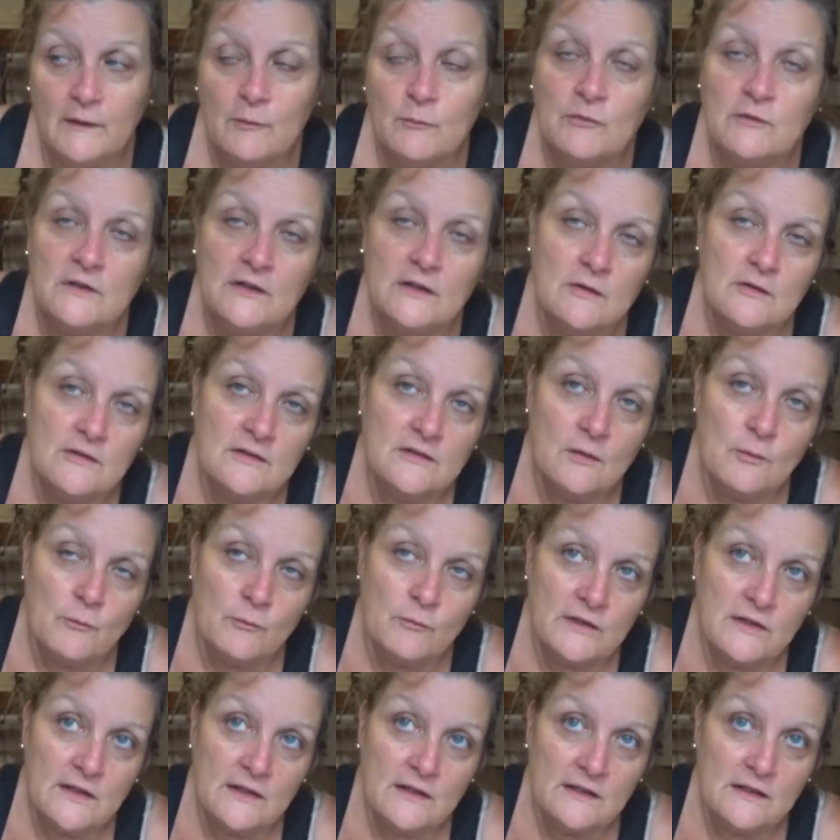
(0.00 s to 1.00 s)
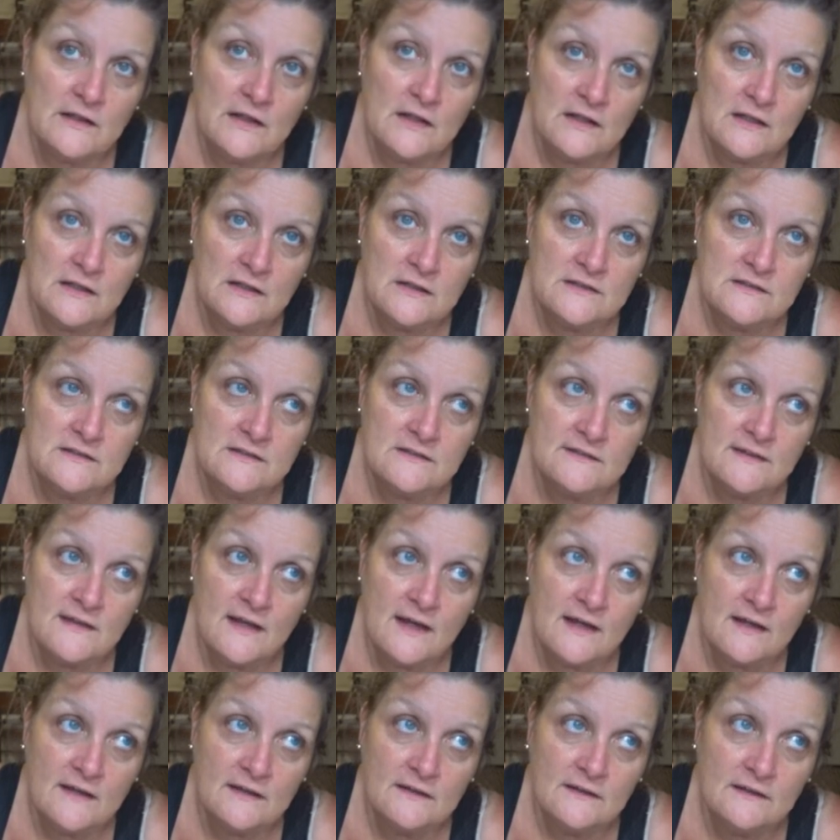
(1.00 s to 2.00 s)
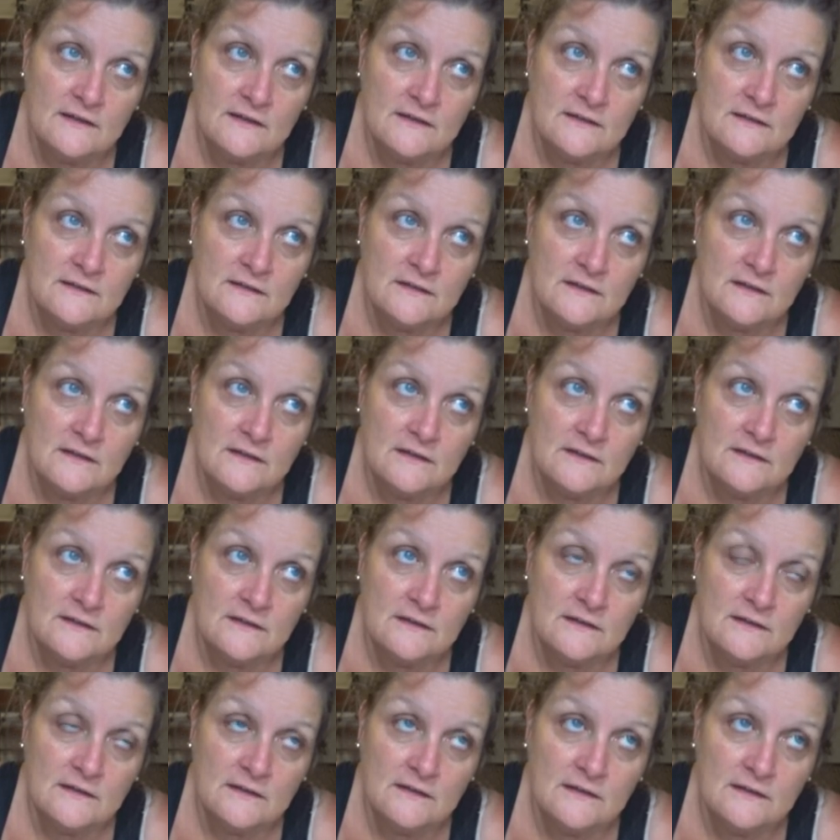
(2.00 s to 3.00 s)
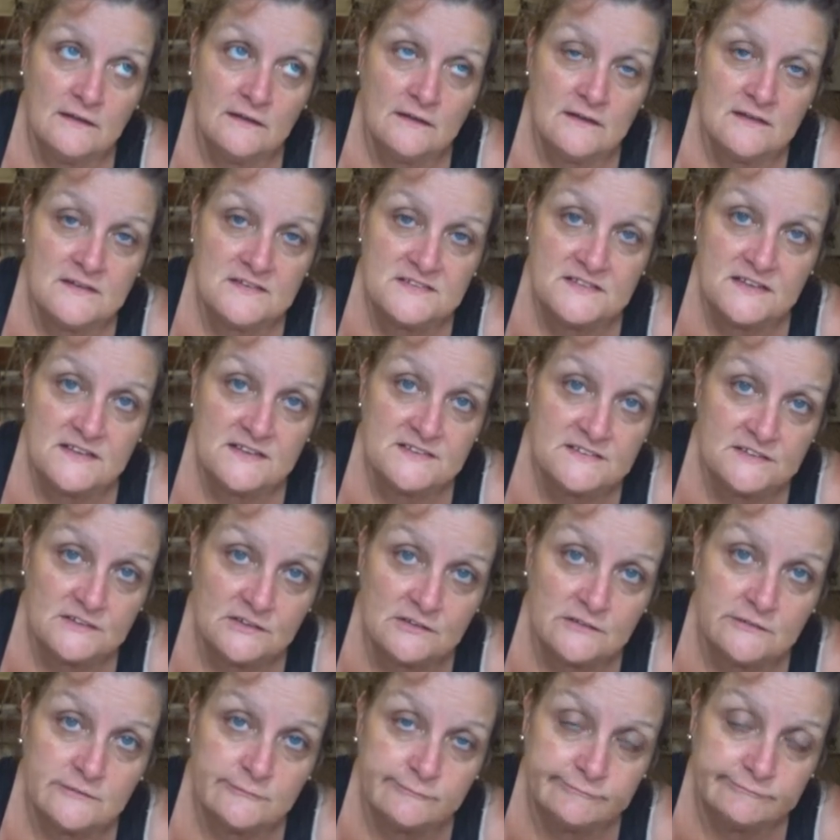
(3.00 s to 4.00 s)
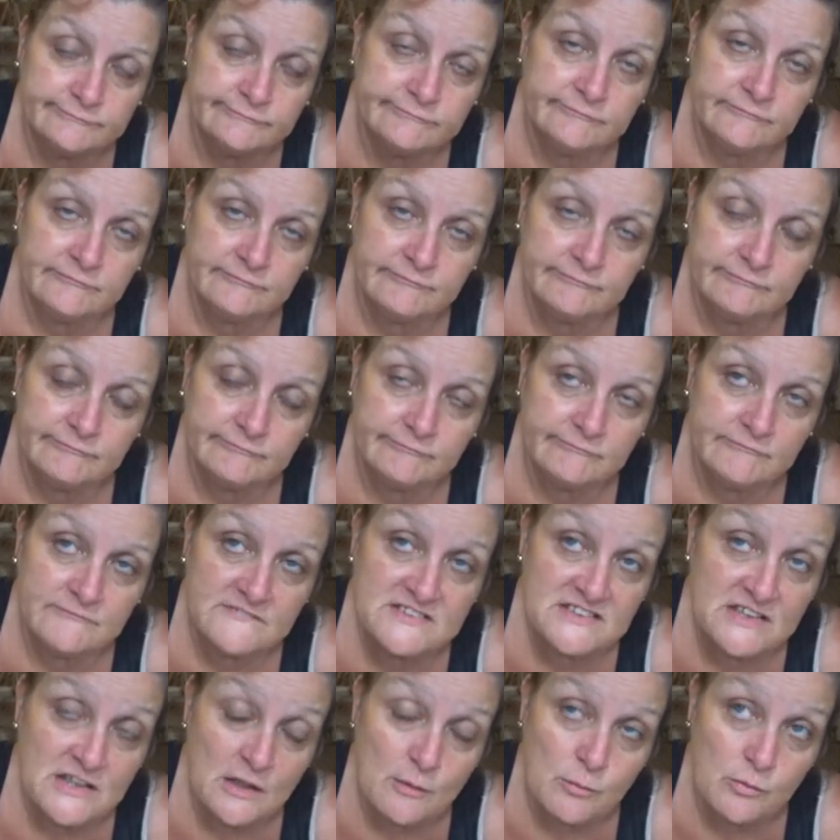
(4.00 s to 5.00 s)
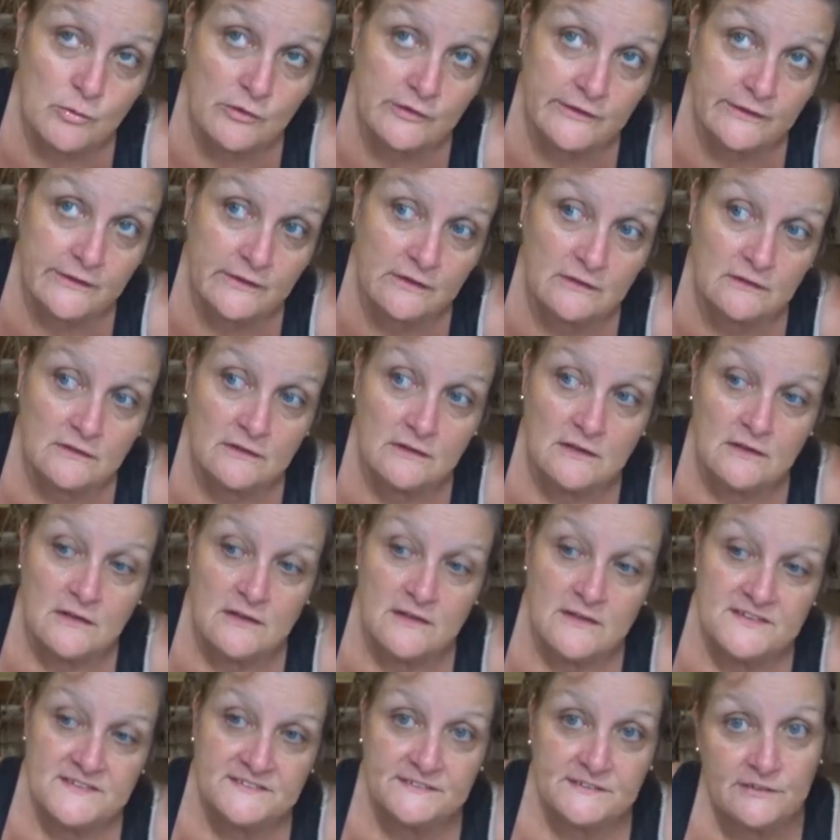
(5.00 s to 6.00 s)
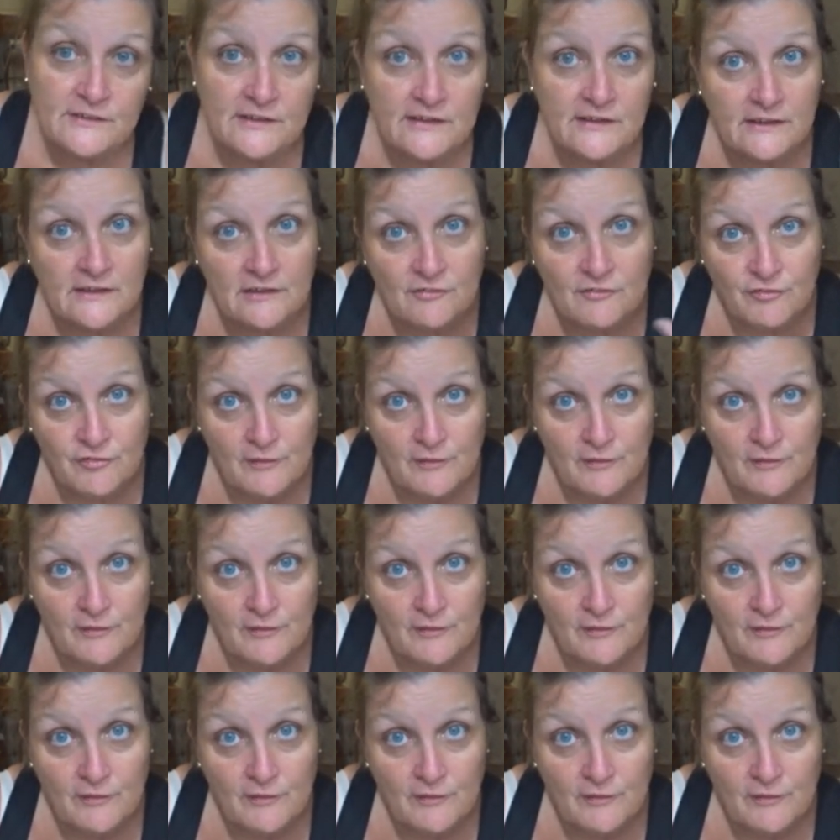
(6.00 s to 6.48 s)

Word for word: and when I when I kind of did that, it the uh, sensor stopped working. So now I got to